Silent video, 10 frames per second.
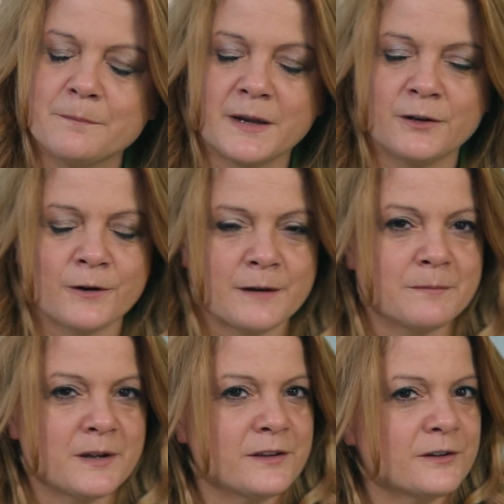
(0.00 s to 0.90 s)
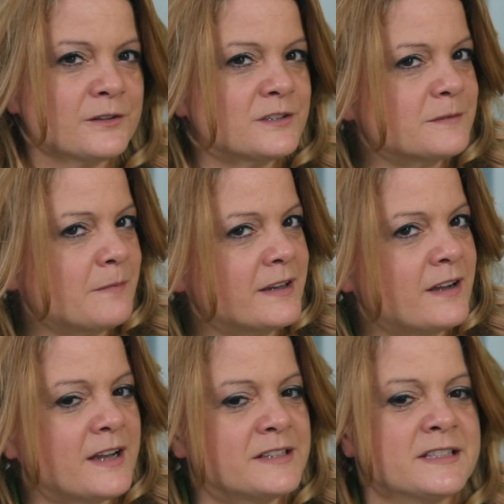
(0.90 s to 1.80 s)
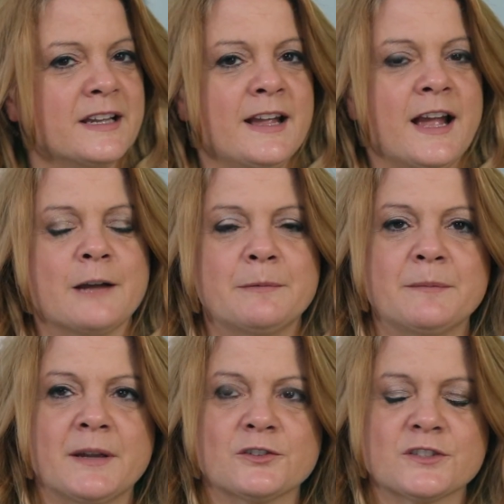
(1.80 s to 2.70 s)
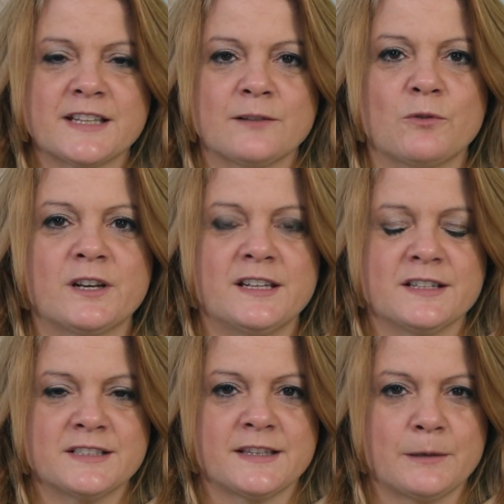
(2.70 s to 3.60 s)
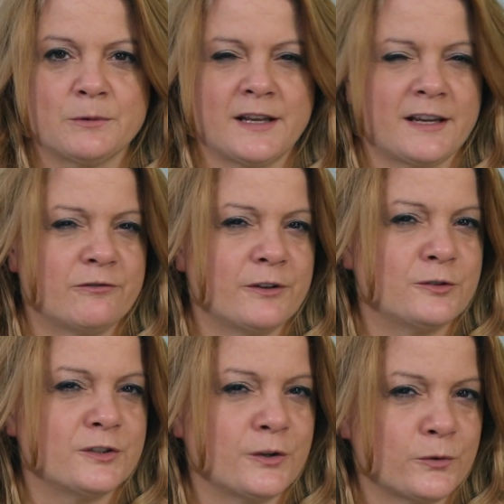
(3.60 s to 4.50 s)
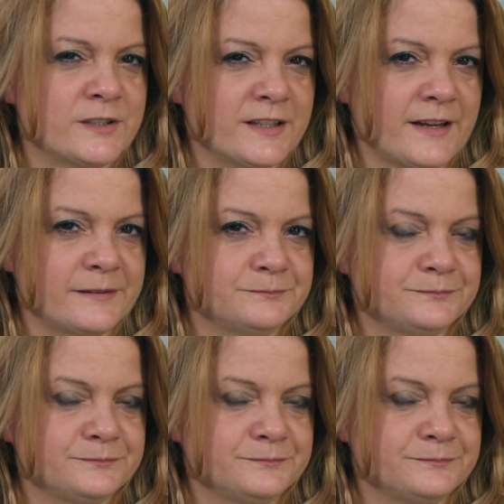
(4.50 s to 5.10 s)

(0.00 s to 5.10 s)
my grandmothers, my guides, helping me understand what it is that they would like for you to know today.